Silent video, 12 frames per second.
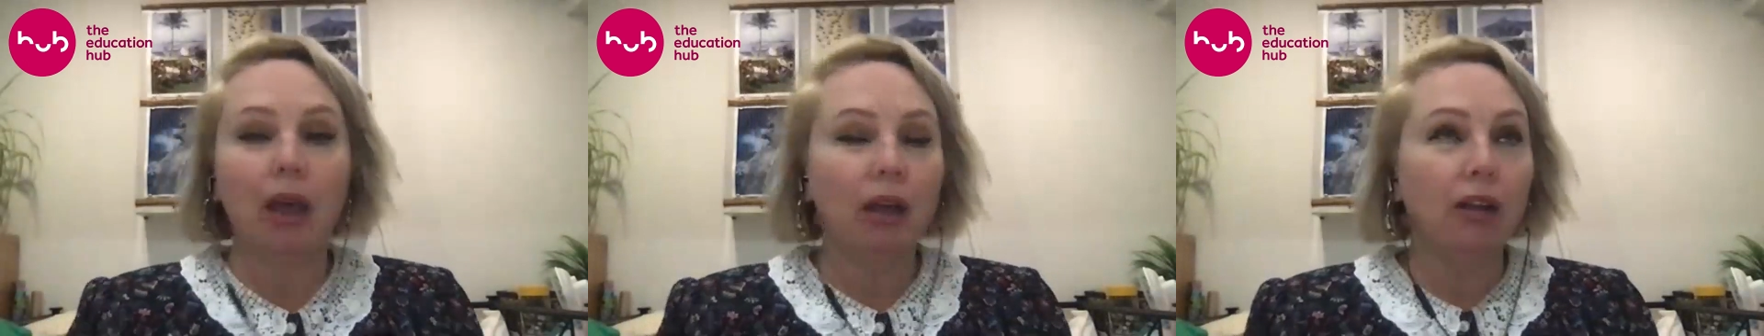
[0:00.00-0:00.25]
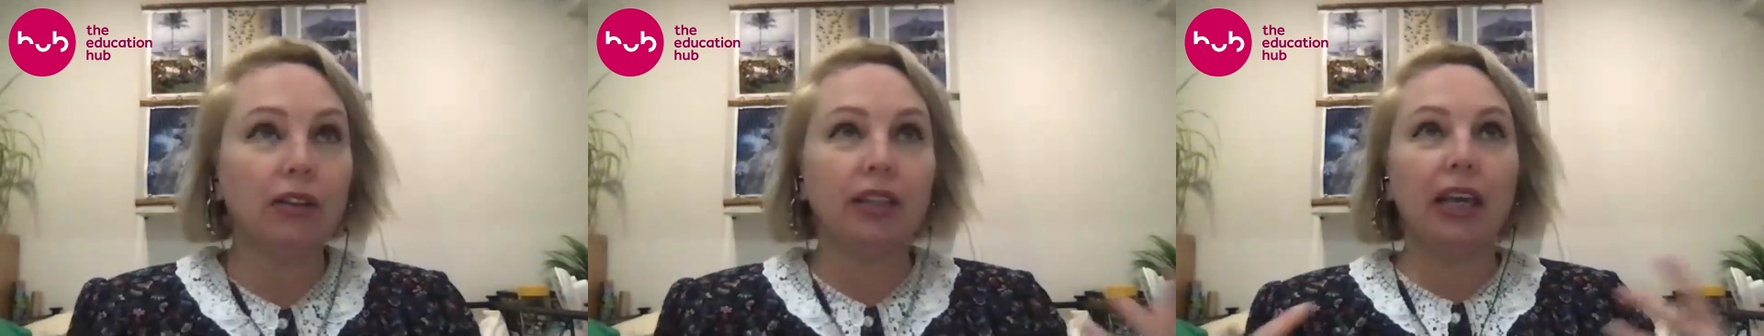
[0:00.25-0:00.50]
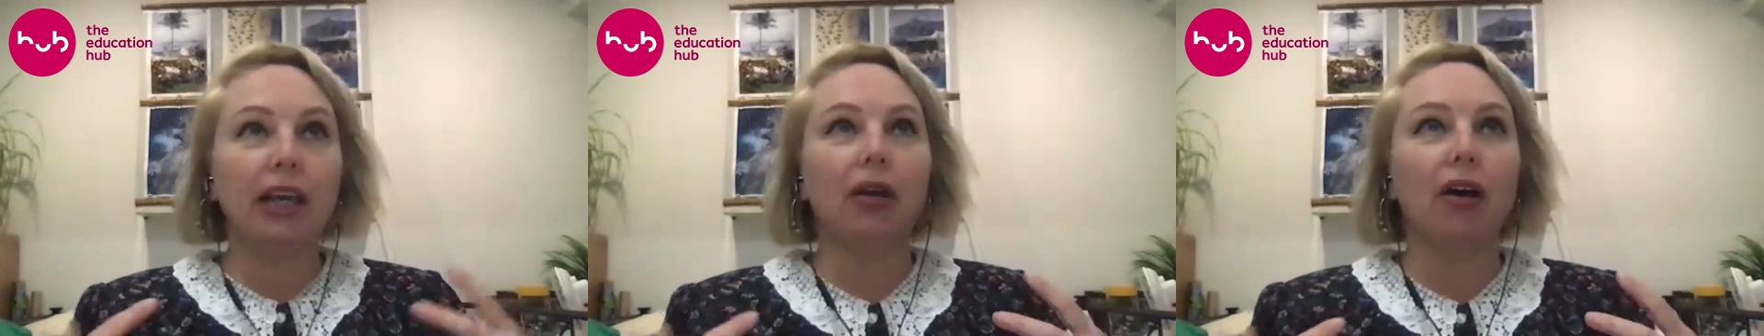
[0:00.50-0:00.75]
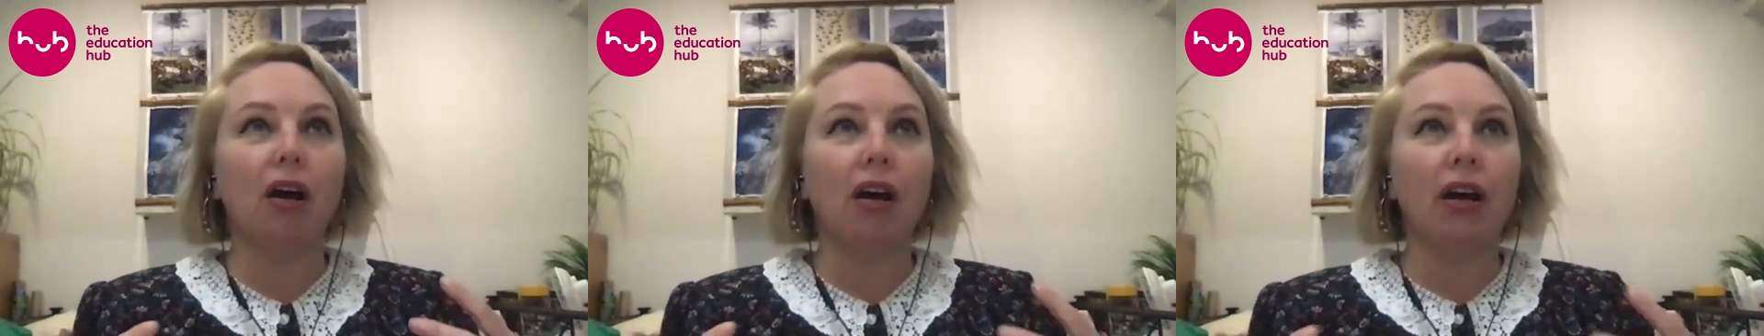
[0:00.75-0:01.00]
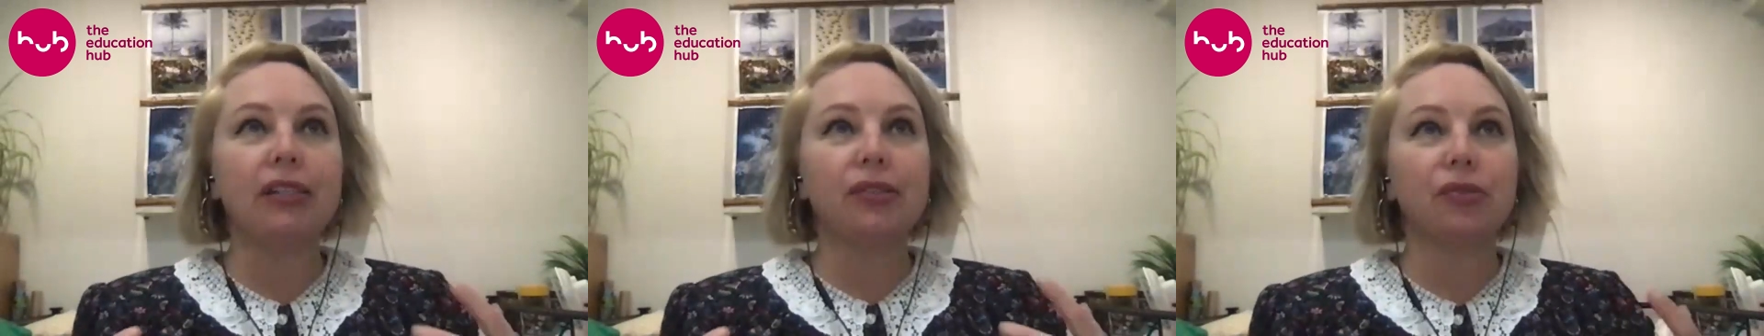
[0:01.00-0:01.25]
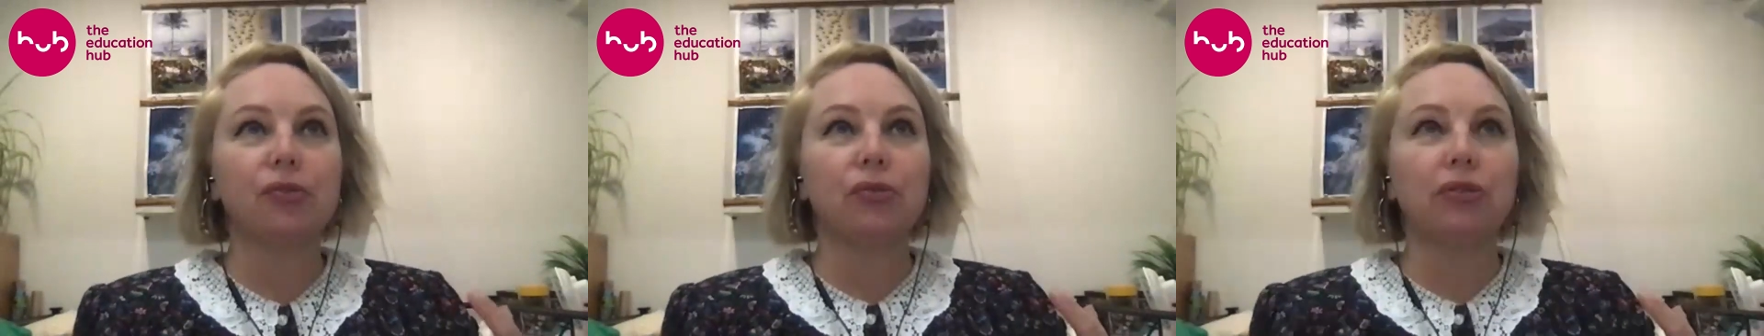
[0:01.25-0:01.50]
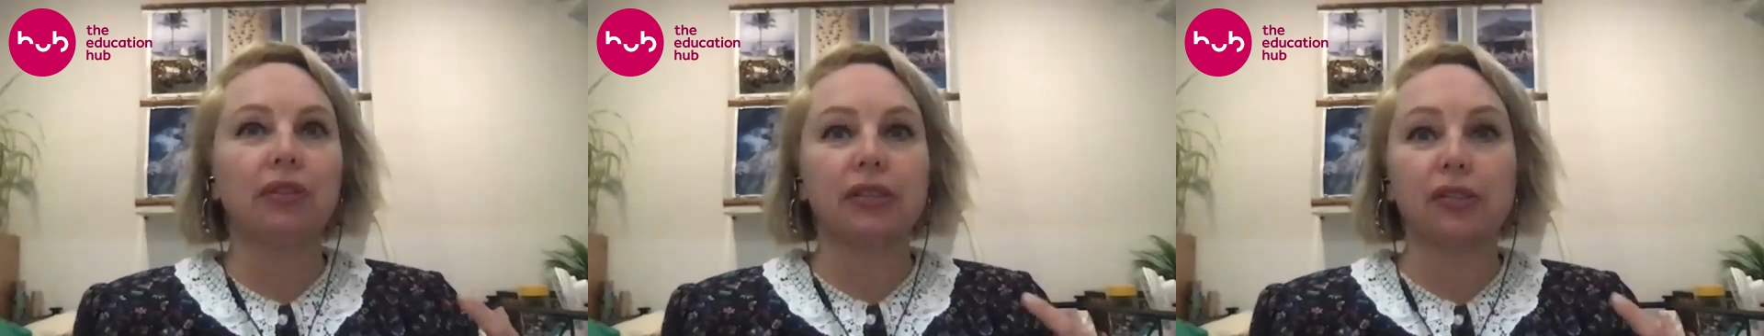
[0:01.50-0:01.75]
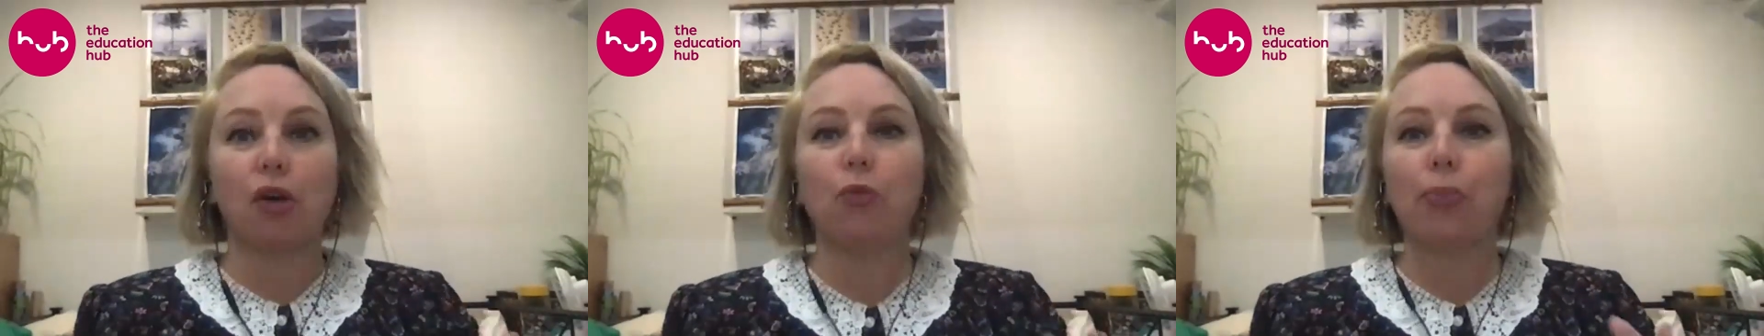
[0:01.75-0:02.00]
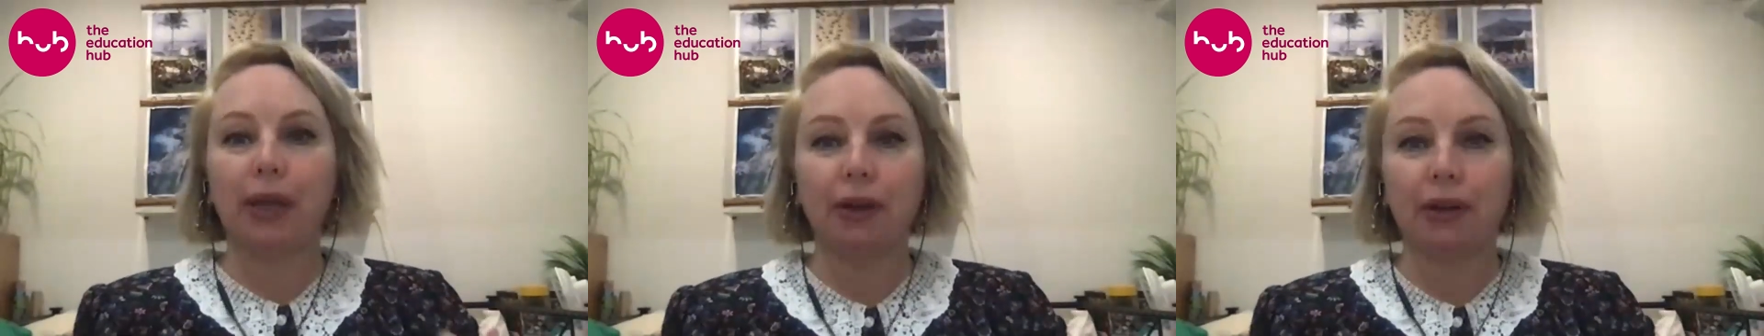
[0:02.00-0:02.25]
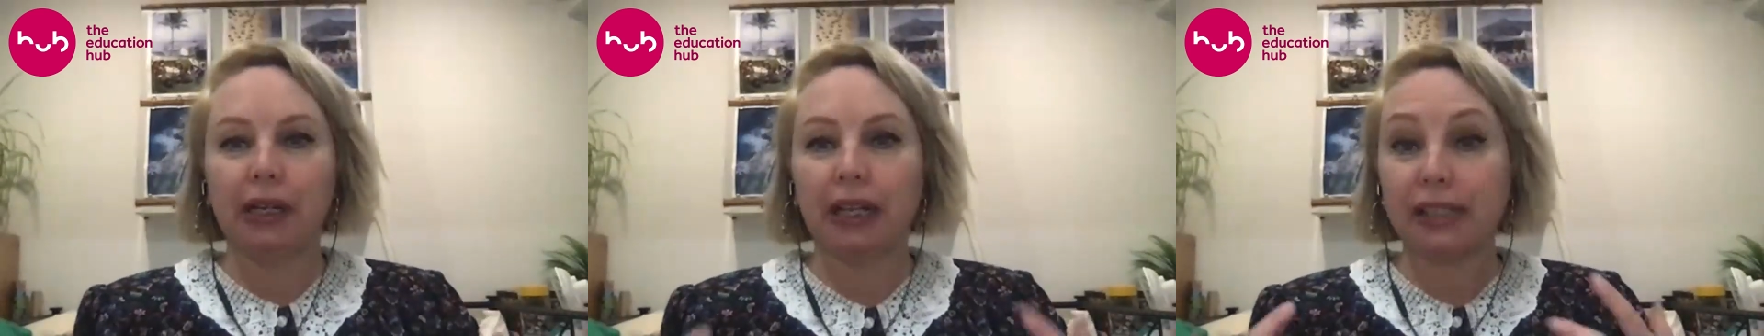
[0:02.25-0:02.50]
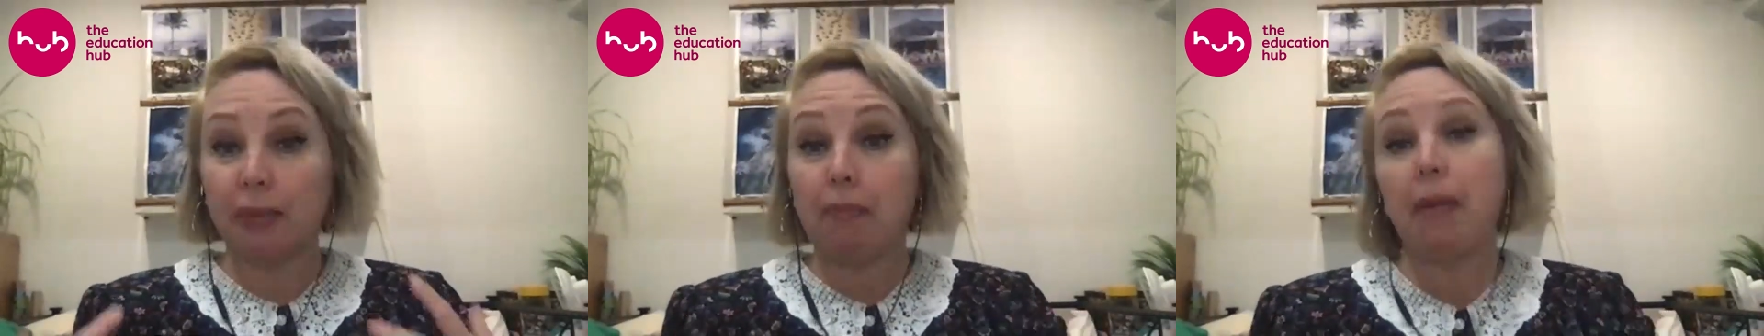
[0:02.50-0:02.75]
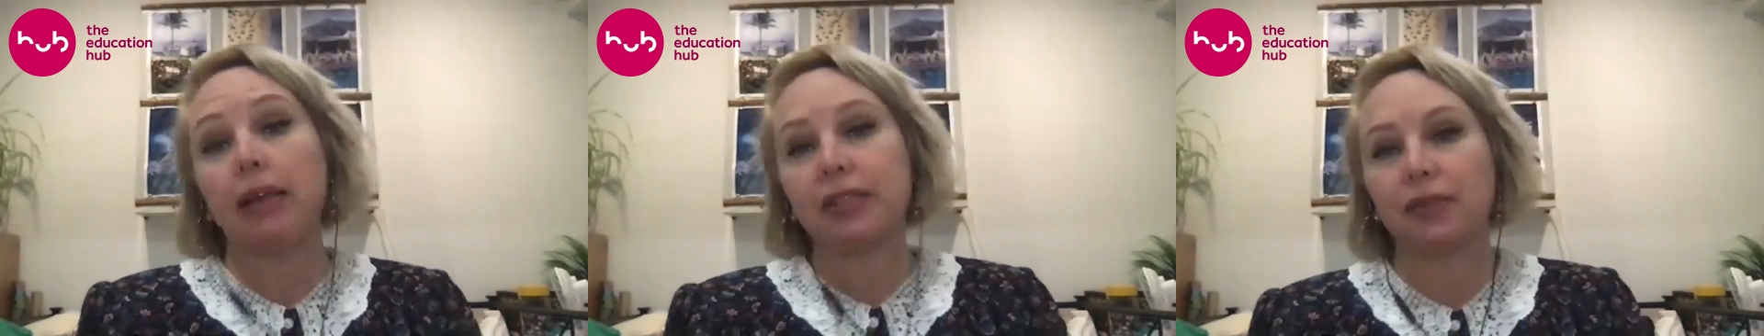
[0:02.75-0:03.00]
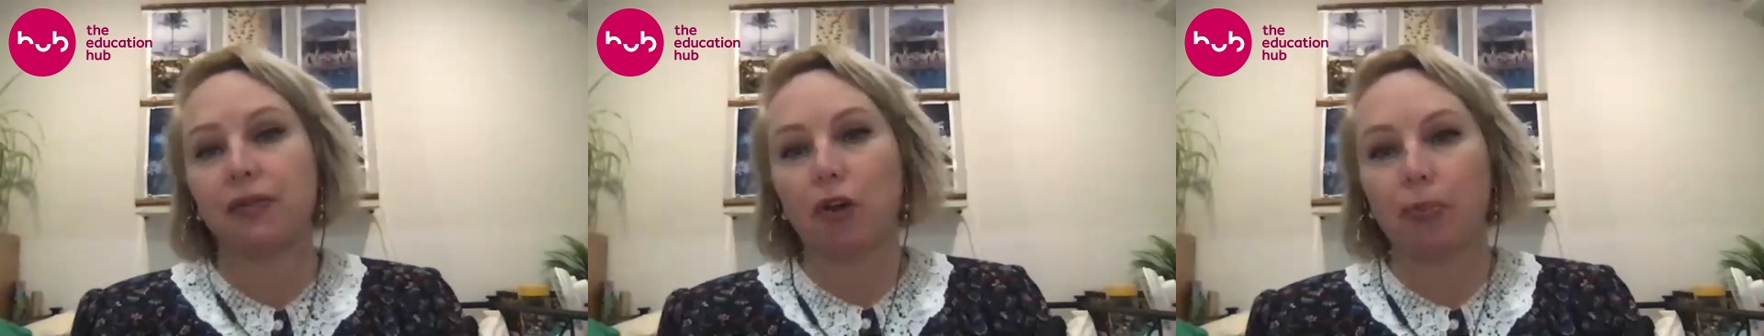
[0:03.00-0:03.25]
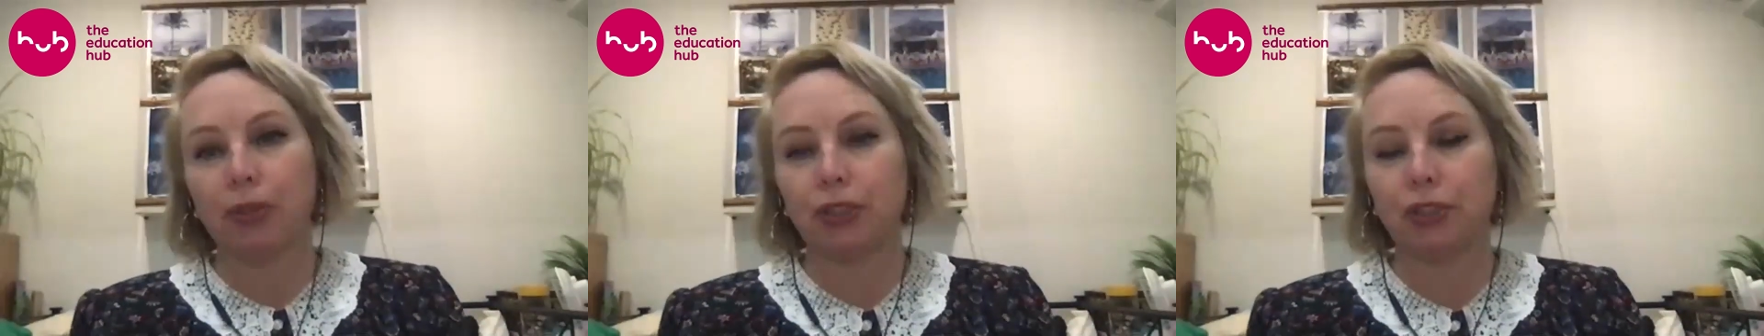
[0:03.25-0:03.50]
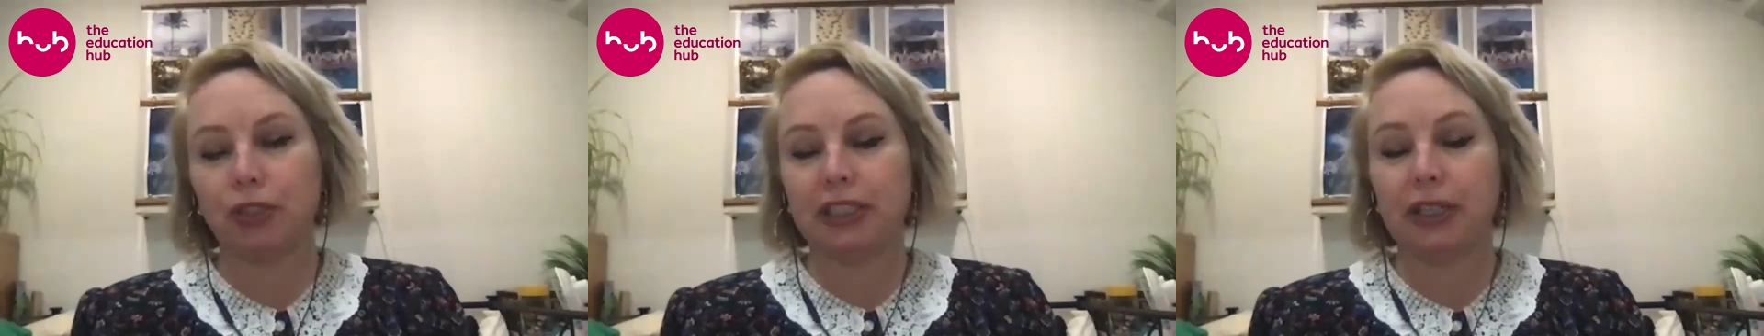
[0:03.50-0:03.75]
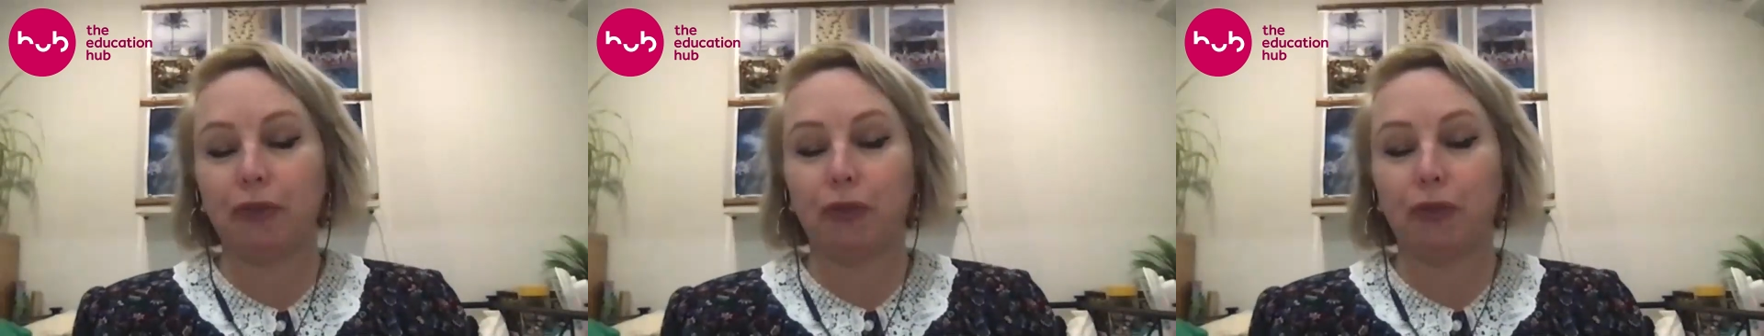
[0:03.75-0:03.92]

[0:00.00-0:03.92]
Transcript: Look, I saw this whole period as a massive opportunity